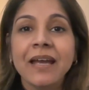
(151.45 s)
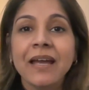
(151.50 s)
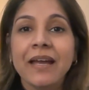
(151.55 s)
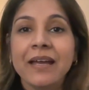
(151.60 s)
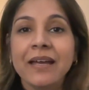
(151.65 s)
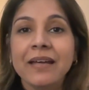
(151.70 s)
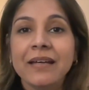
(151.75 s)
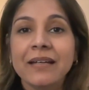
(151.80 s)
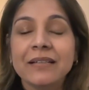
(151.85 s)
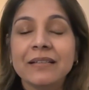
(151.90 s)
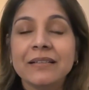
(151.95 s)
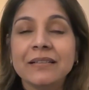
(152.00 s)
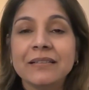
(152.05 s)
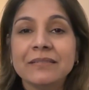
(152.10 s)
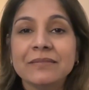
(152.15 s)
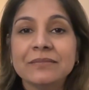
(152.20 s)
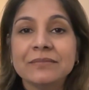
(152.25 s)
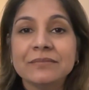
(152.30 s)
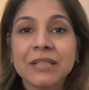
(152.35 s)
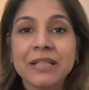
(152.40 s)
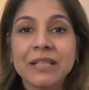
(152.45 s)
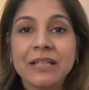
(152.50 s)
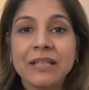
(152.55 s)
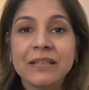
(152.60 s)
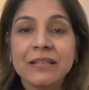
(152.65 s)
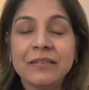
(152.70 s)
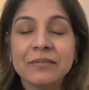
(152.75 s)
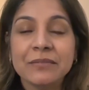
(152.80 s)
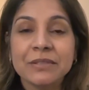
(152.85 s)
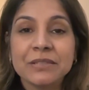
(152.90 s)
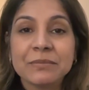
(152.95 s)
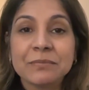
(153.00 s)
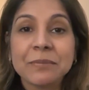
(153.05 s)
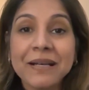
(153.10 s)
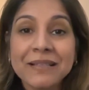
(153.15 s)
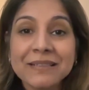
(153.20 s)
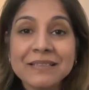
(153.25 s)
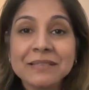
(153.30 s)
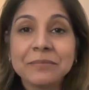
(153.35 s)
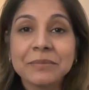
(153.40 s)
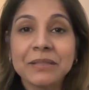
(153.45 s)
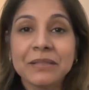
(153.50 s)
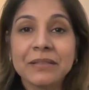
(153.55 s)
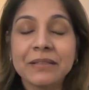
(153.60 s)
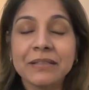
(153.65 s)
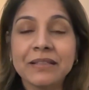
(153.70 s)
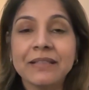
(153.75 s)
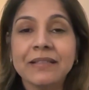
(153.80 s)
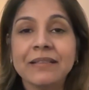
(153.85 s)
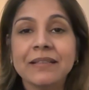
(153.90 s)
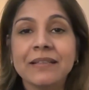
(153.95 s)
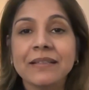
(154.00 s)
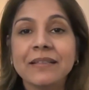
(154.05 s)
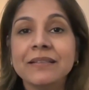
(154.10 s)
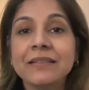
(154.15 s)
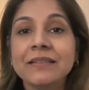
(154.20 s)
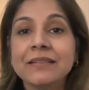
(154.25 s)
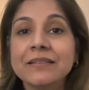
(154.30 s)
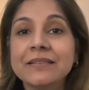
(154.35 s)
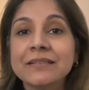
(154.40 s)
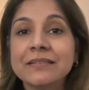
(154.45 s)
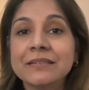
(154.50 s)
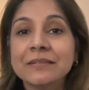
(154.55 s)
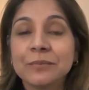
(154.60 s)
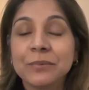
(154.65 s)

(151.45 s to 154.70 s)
and responsibility is